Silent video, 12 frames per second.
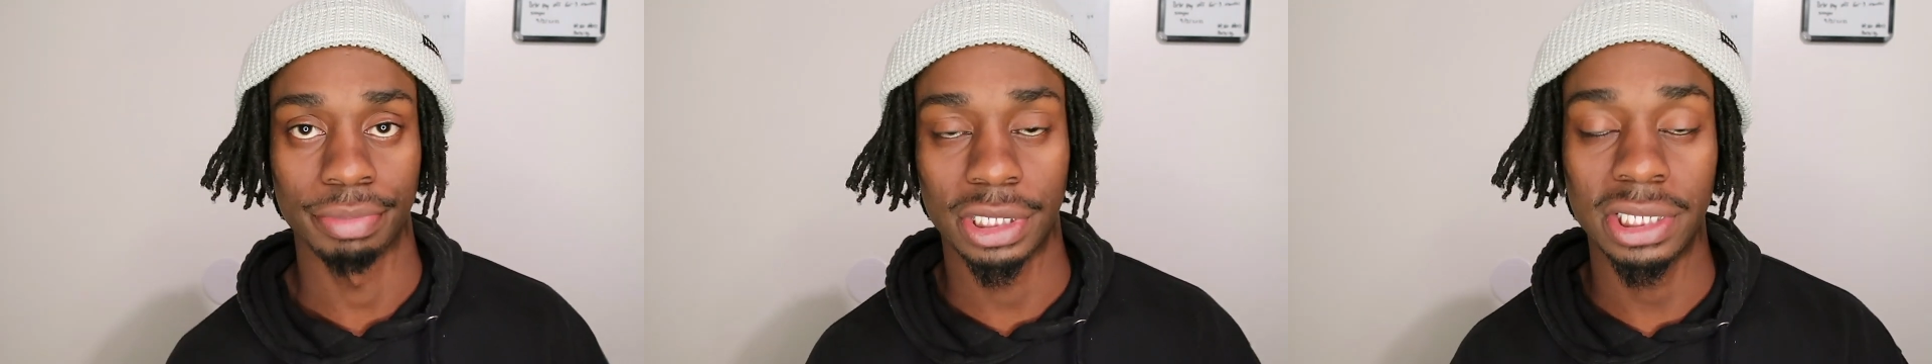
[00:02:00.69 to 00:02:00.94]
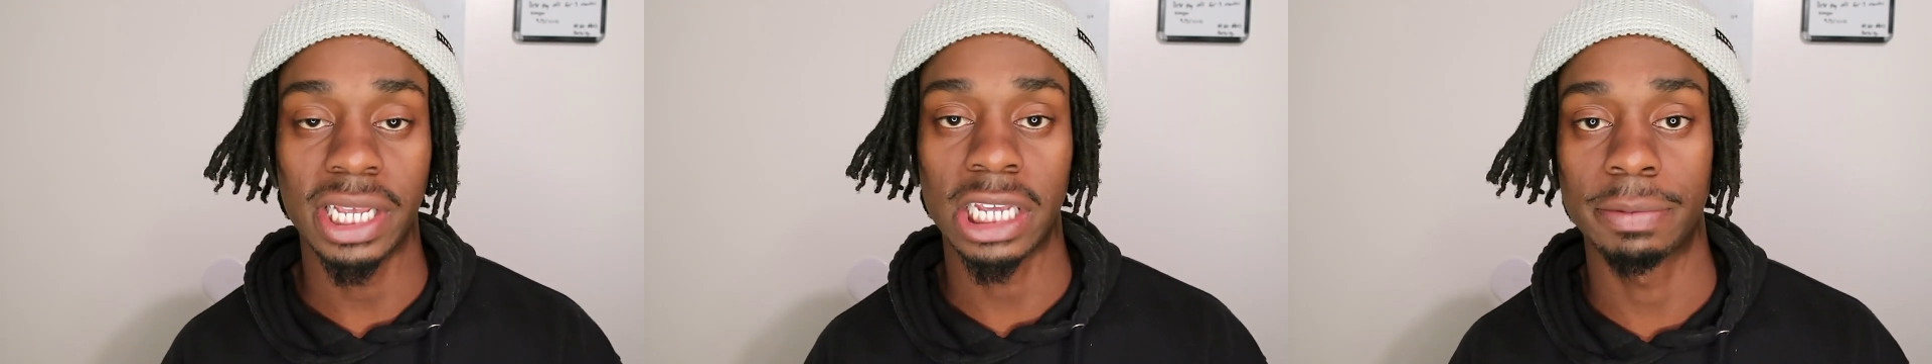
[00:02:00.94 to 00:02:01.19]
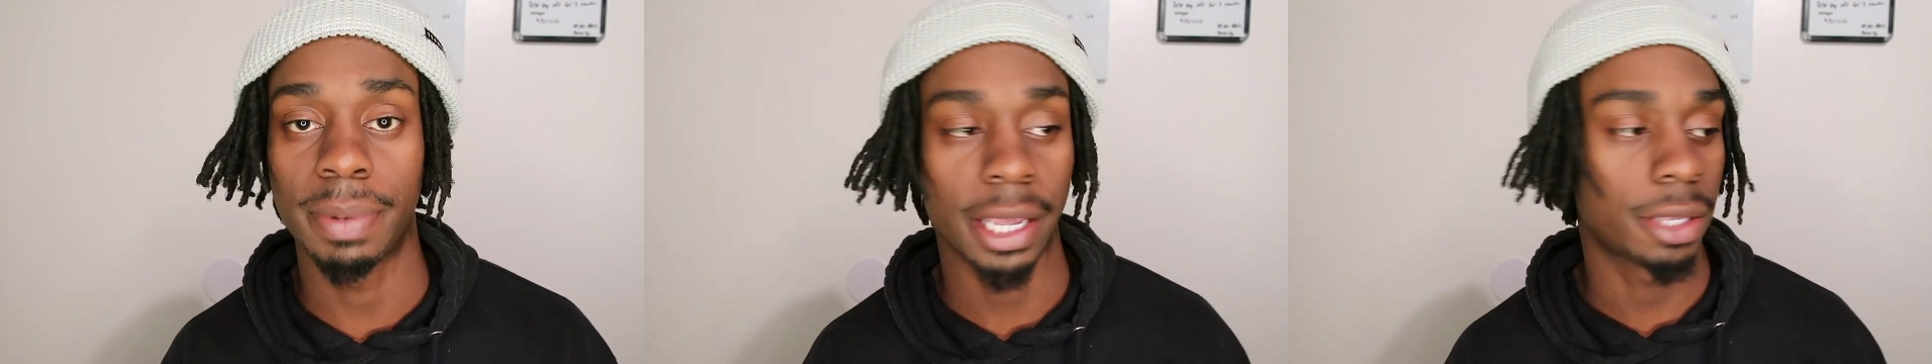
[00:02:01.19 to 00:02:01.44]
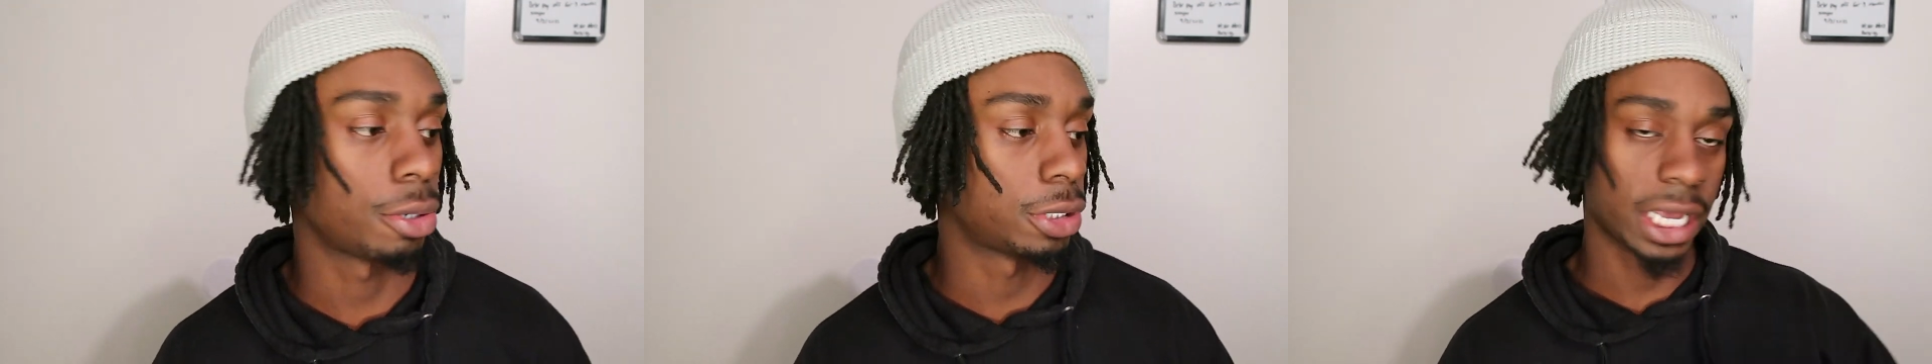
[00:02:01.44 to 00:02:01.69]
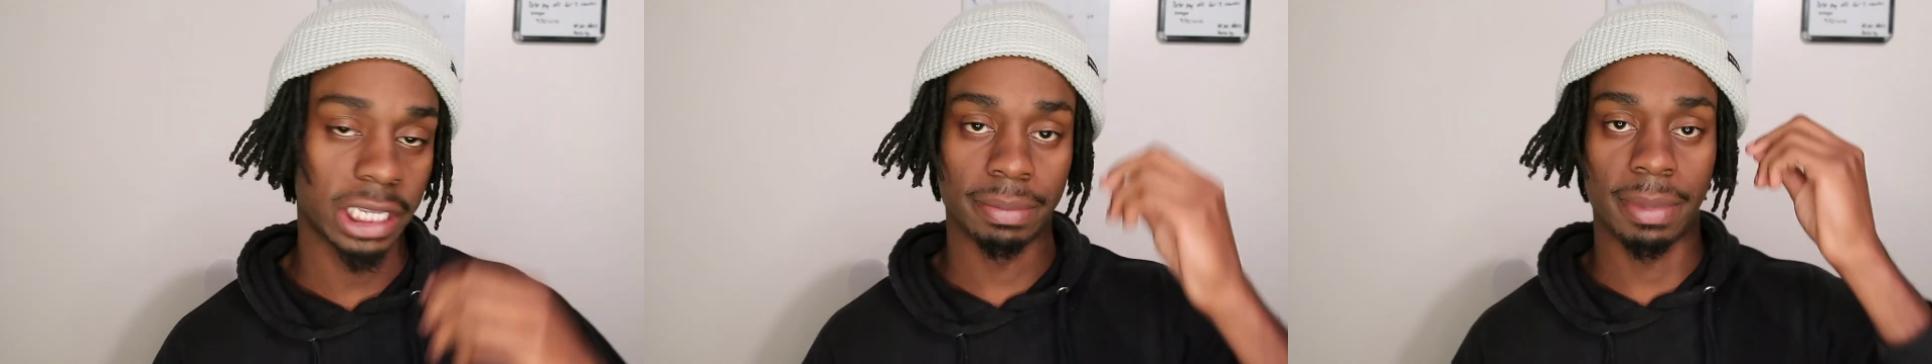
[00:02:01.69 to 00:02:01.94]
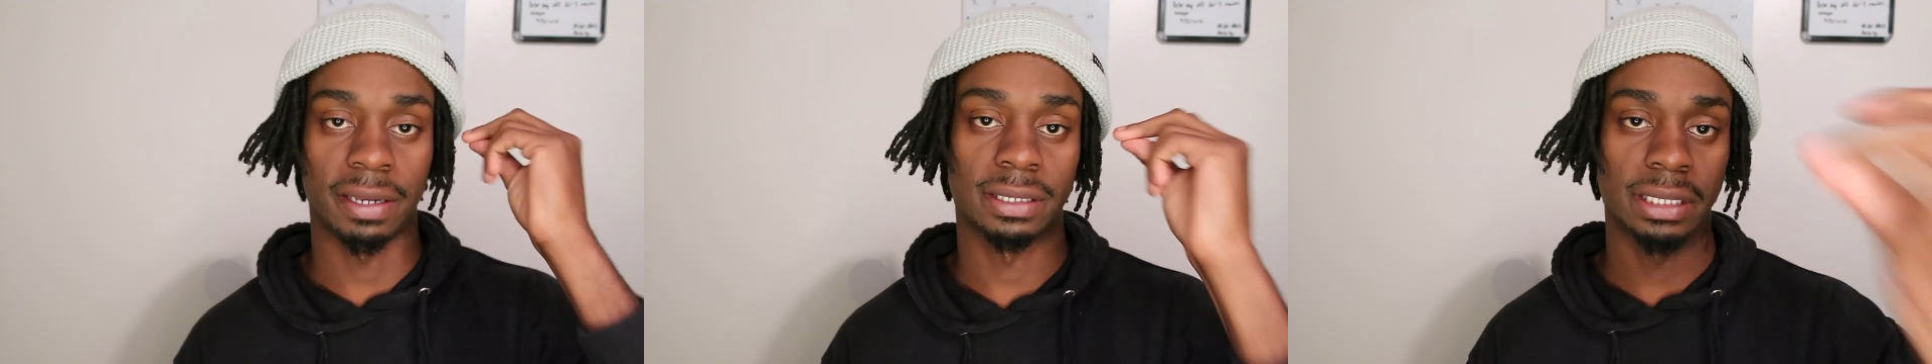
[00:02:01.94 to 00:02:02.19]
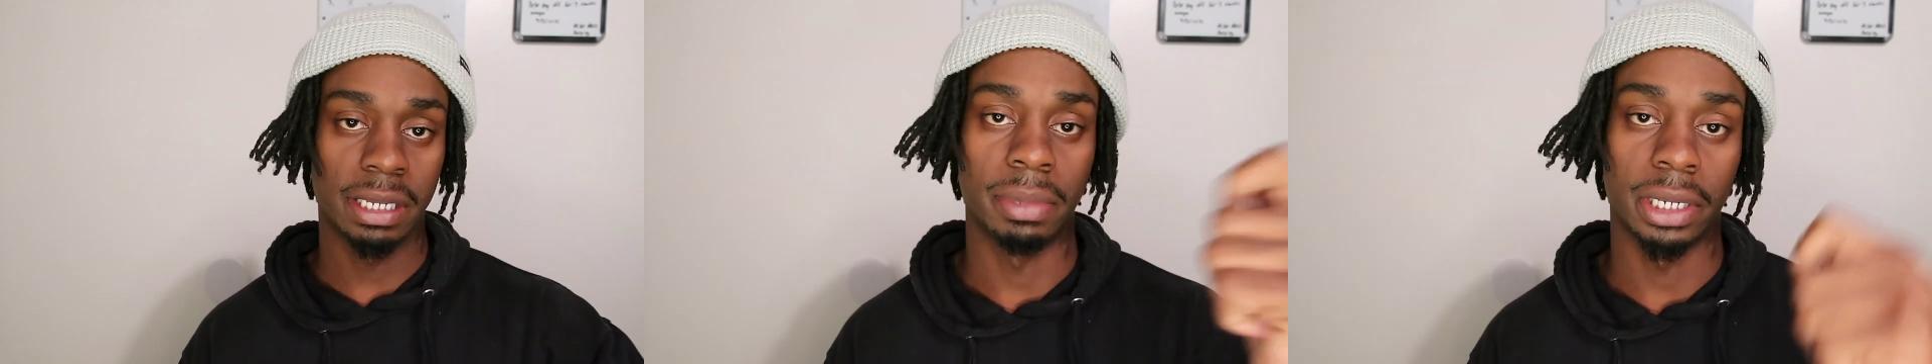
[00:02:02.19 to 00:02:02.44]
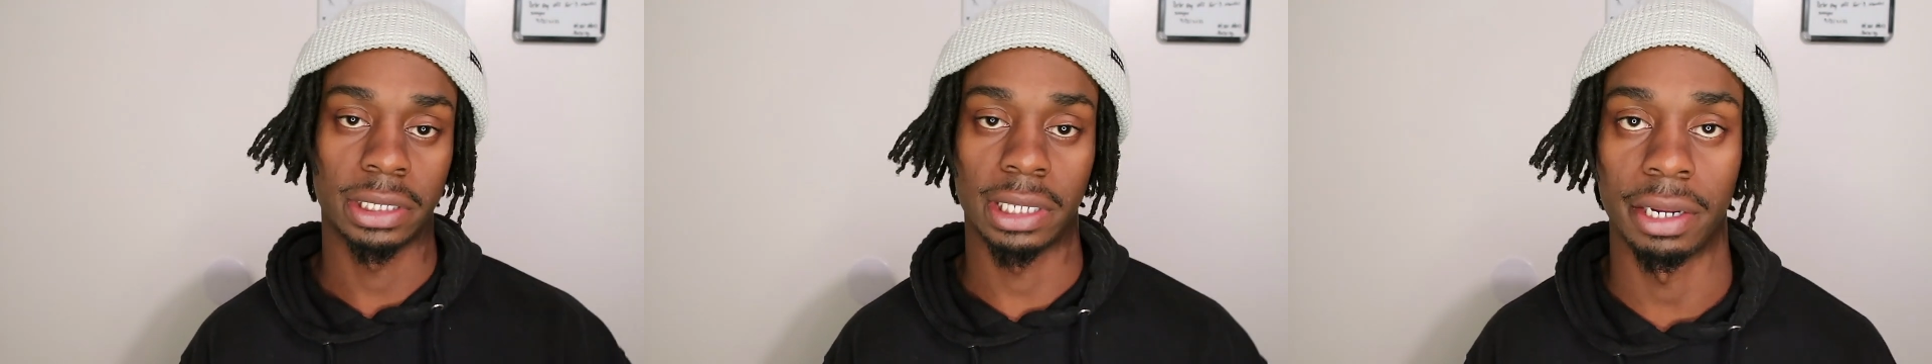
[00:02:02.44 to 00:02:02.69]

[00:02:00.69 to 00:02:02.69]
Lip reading: She texts back, you're texting back 10 minutes